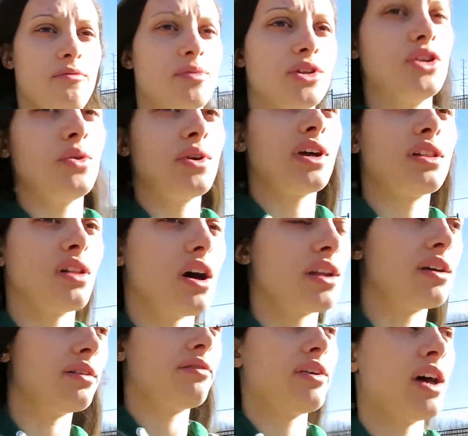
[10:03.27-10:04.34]
I've been doing a lot
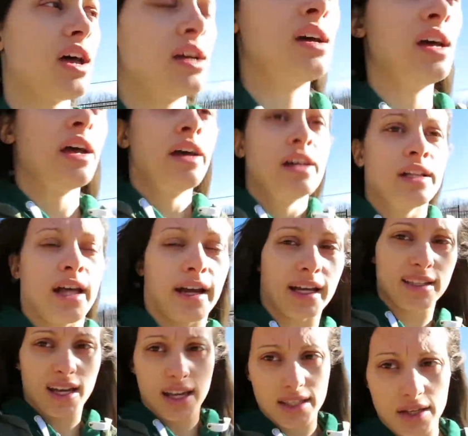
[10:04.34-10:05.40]
of like
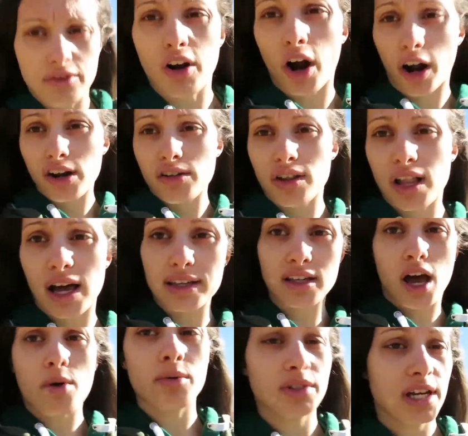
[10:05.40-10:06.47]
intensive cardio the last
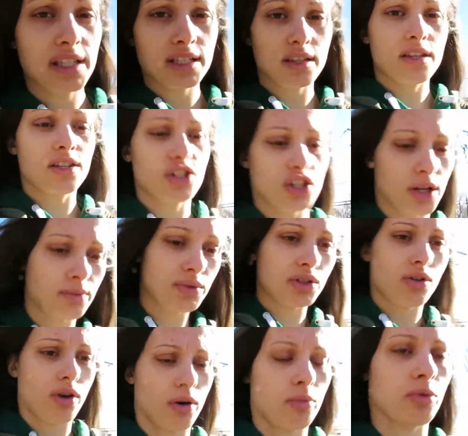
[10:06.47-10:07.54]
couple days at the gym,
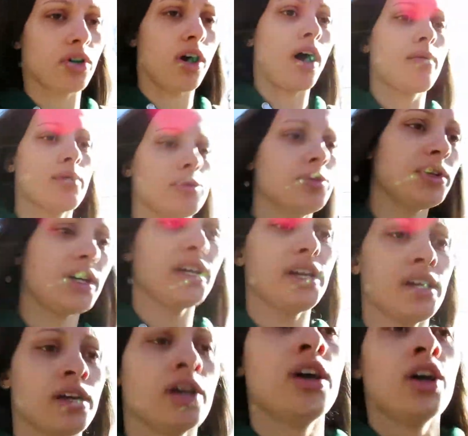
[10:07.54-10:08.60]
so I'm
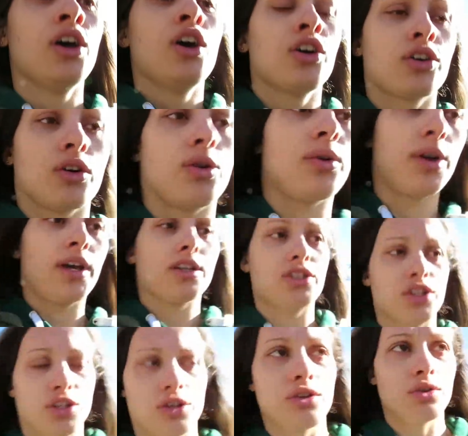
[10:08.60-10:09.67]
probably going
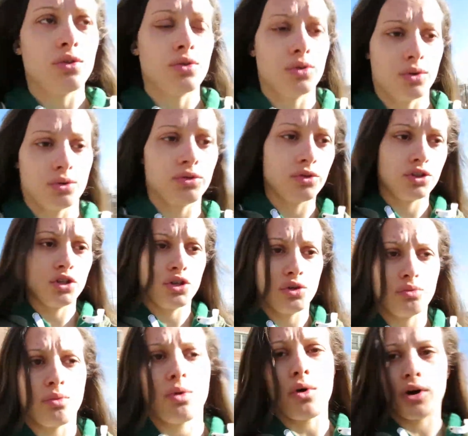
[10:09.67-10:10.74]
to
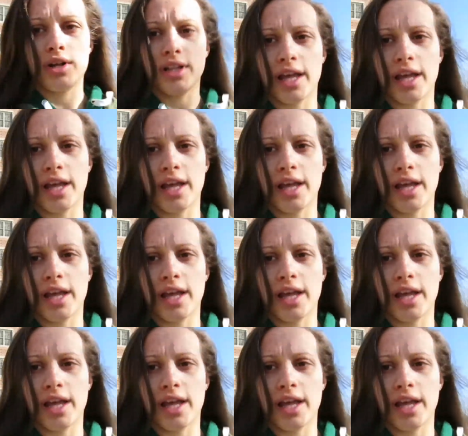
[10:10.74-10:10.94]
do more